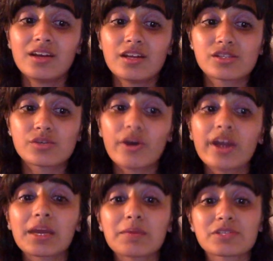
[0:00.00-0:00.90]
And so I
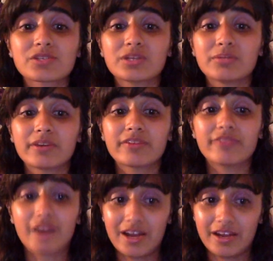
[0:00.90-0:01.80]
kept screaming
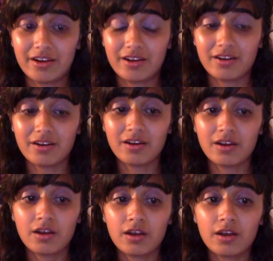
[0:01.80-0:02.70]
fire.
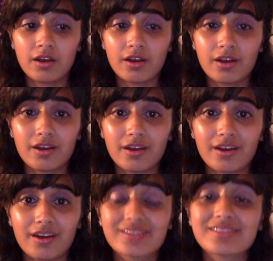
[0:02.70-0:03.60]

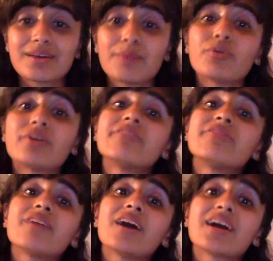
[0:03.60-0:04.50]
And someone
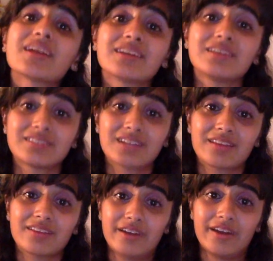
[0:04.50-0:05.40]
finally
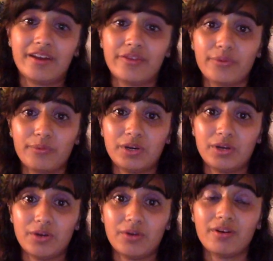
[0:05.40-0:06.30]
stuck their head out the
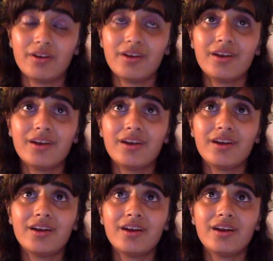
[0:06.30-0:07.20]
window.
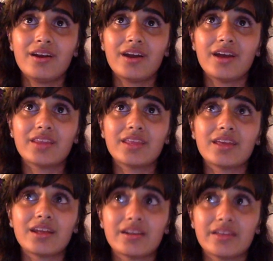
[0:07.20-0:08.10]
And they
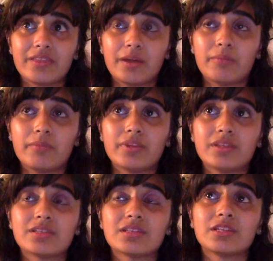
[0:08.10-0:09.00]
yelled at them, and they
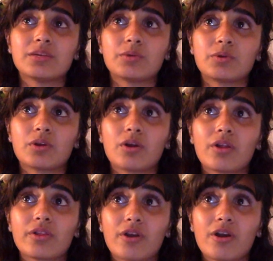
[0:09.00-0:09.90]
said that they were going to call
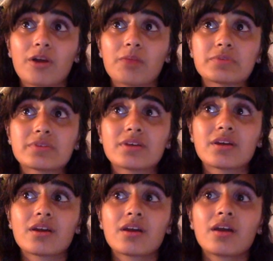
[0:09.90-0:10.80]
the cops.
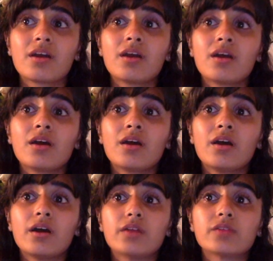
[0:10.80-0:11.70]

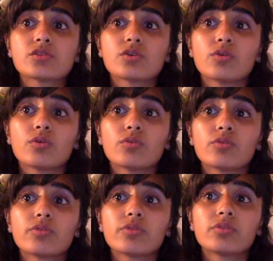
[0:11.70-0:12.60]
And so
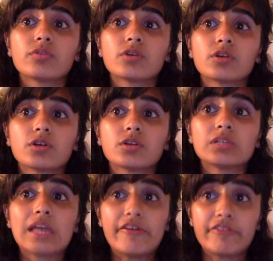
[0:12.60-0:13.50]
the girls
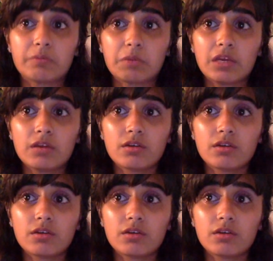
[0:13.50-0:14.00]
left me.